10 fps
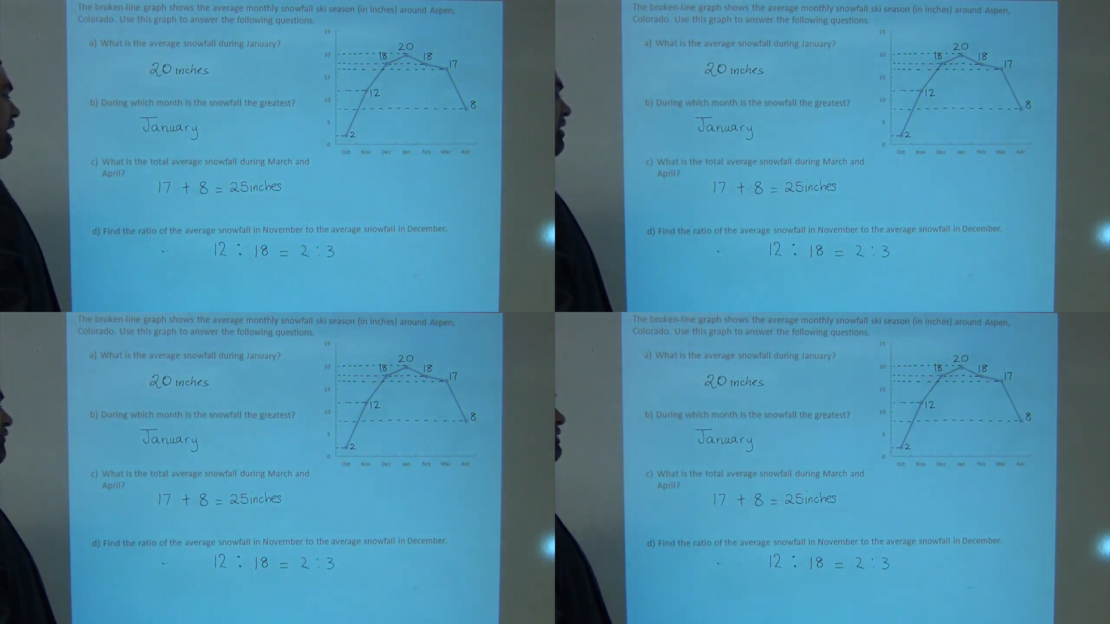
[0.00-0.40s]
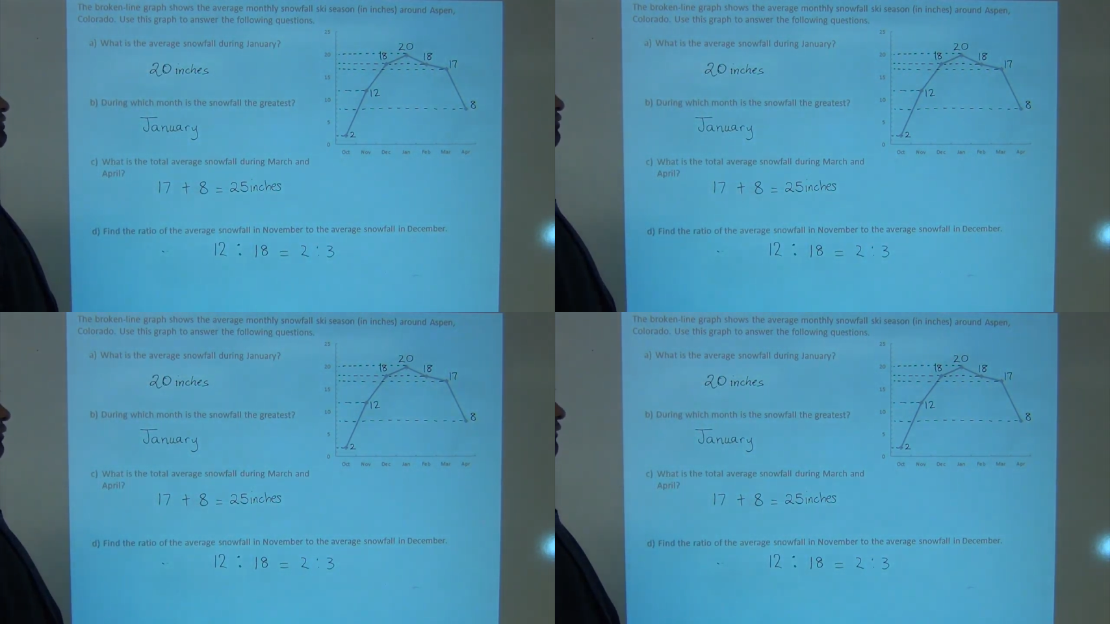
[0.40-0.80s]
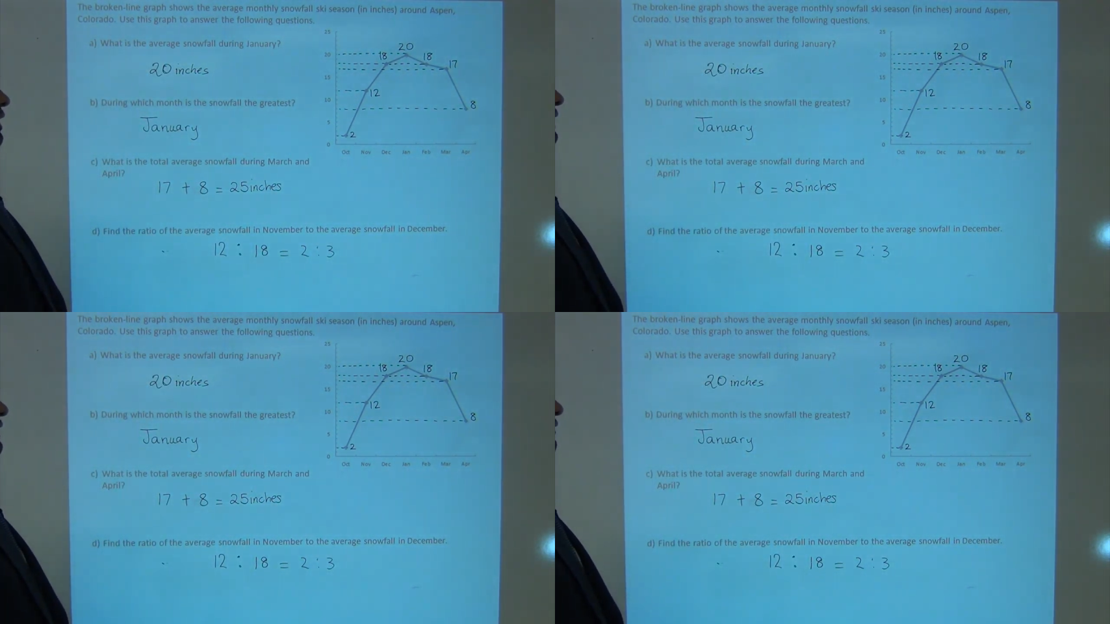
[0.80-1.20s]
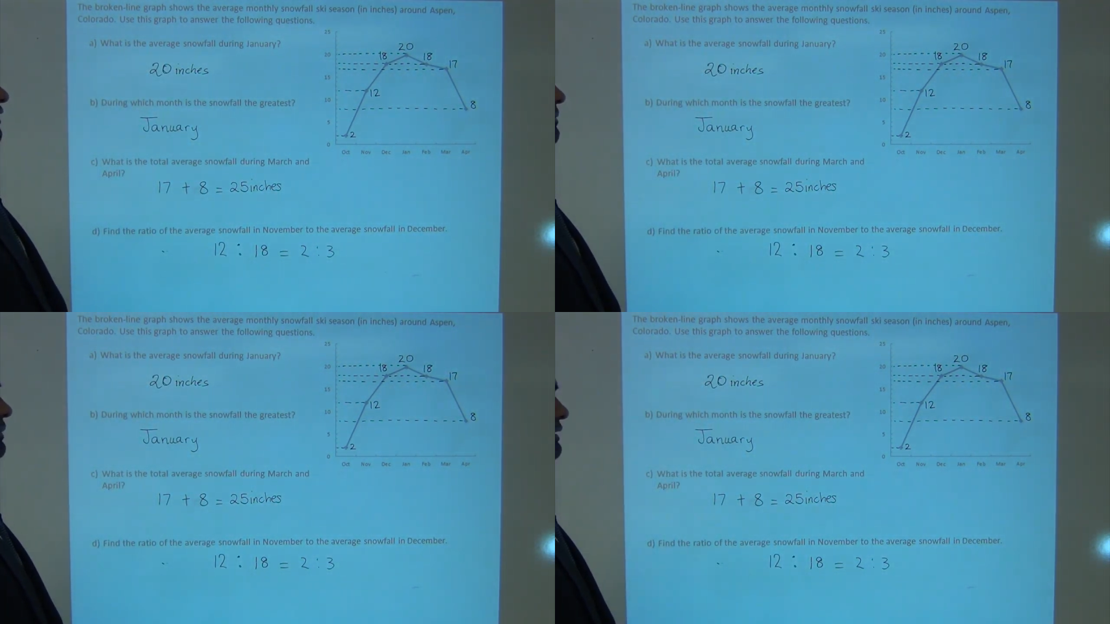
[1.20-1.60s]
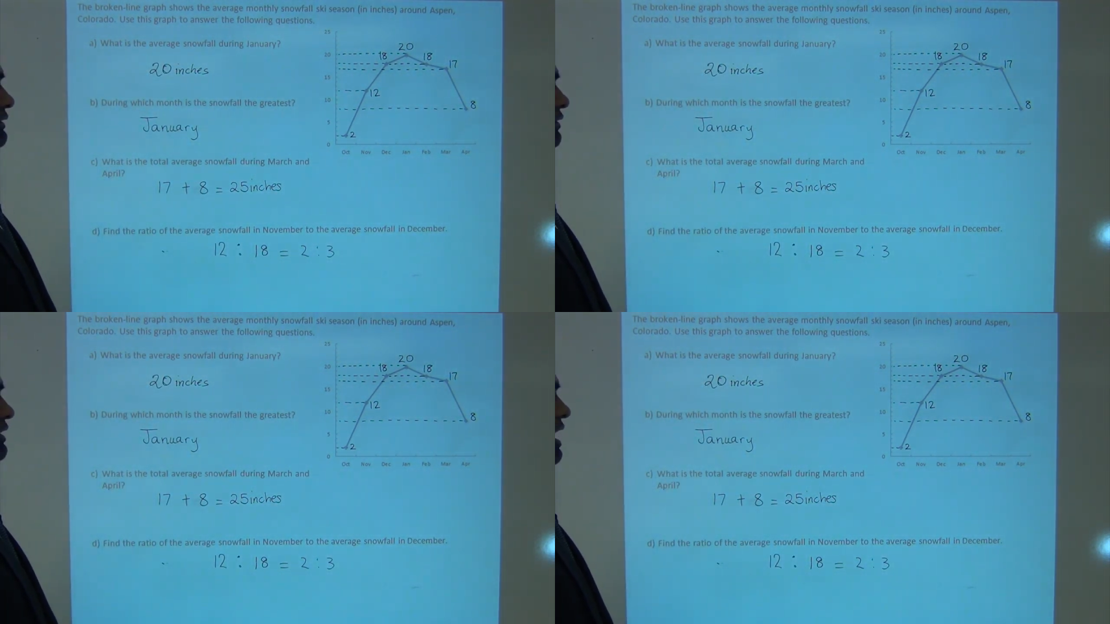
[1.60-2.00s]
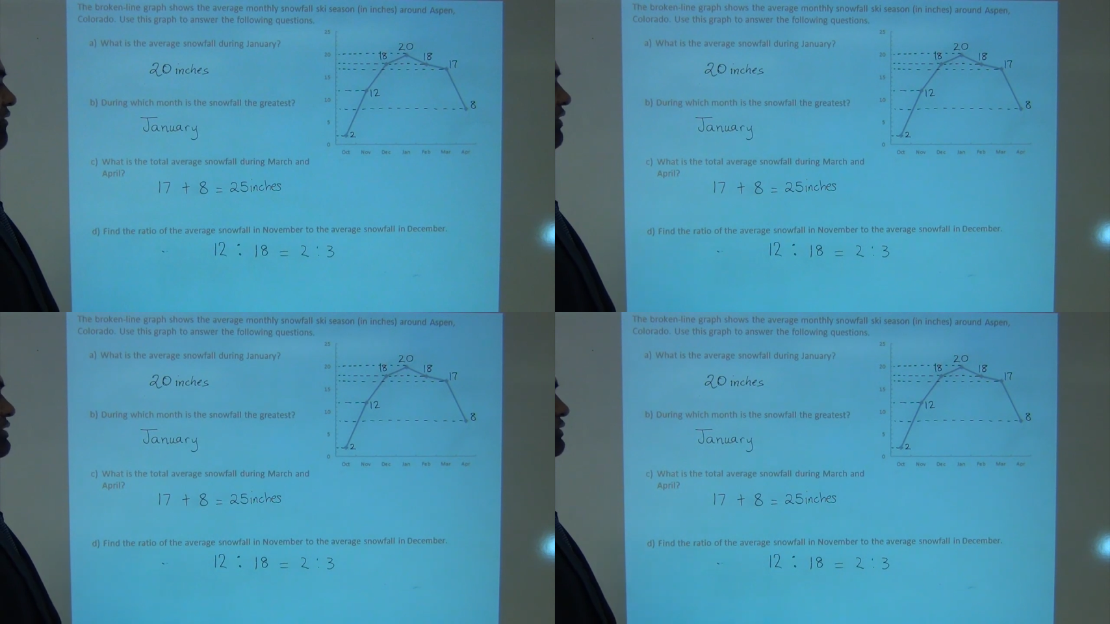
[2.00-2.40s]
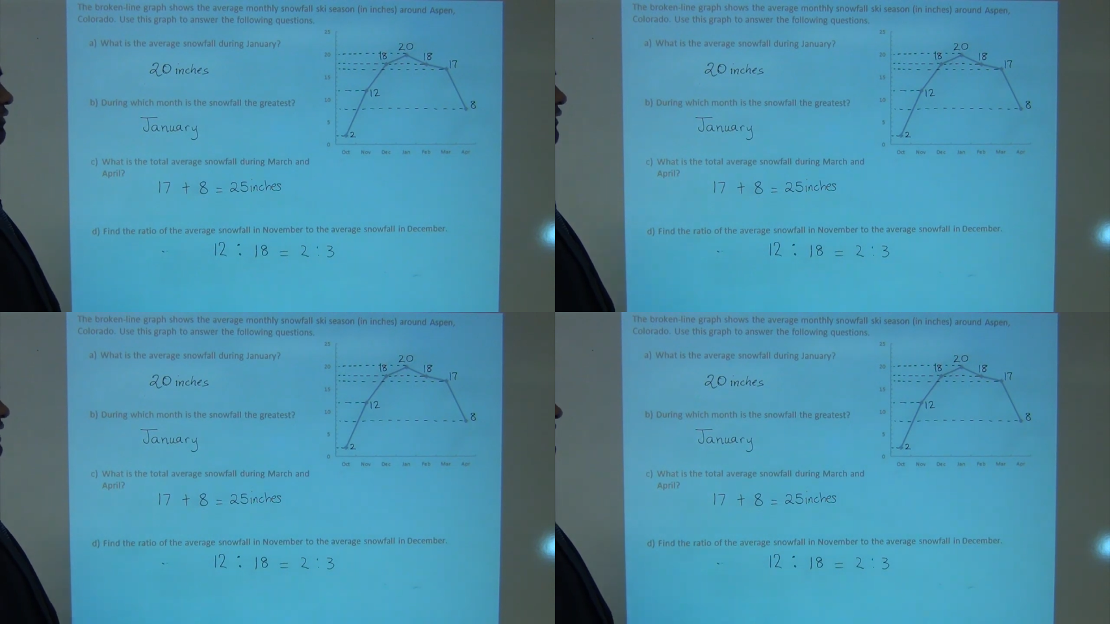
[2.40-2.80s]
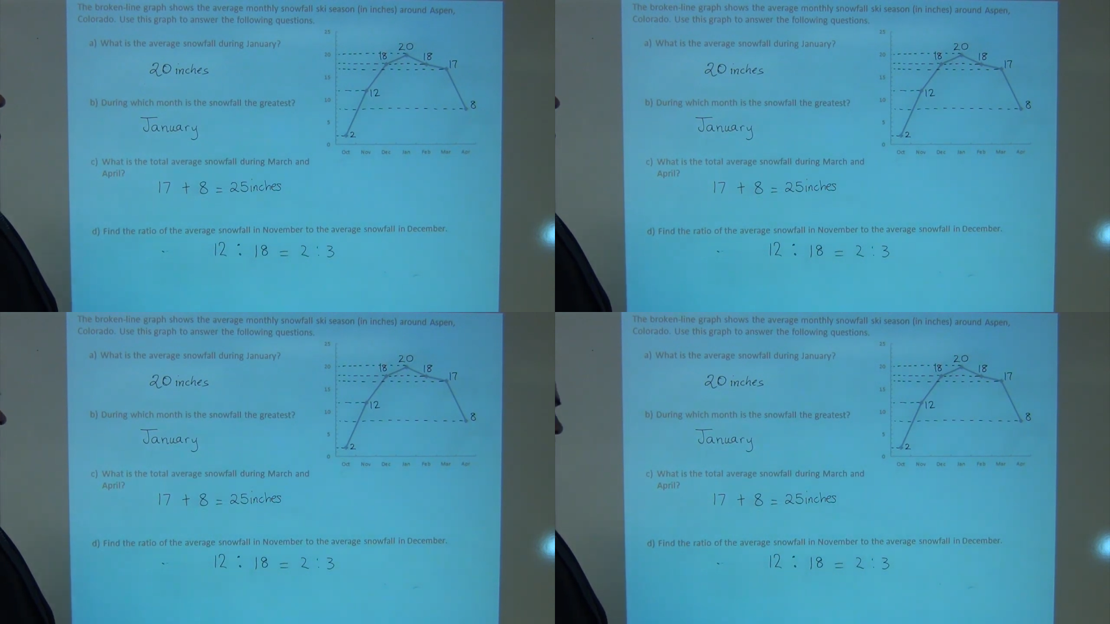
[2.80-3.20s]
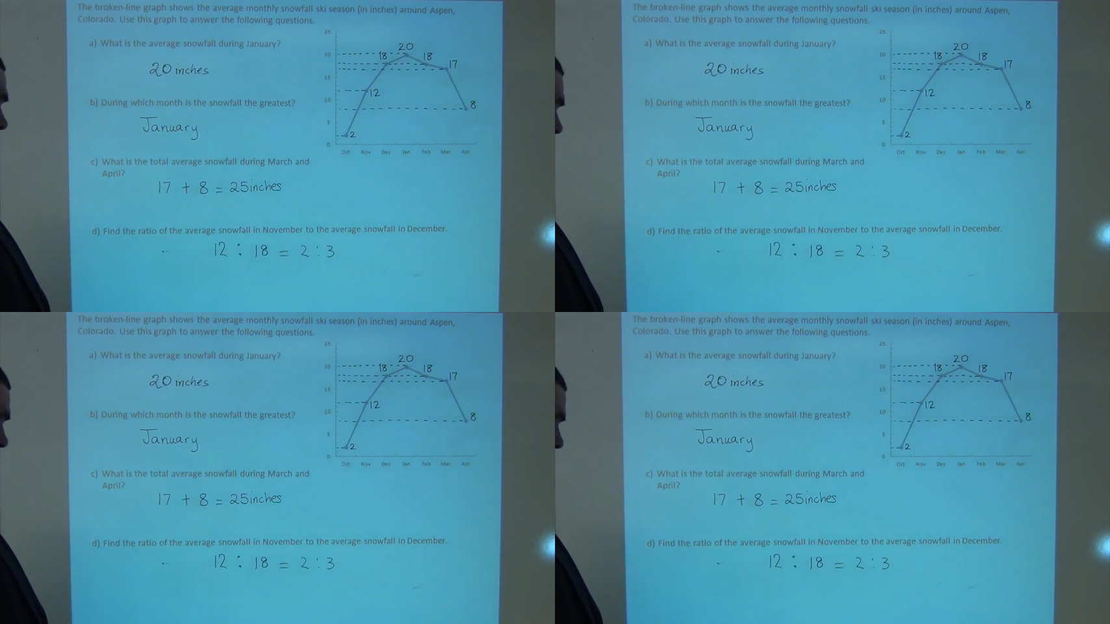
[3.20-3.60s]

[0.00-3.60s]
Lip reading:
No face is visible, so there are no lips to read.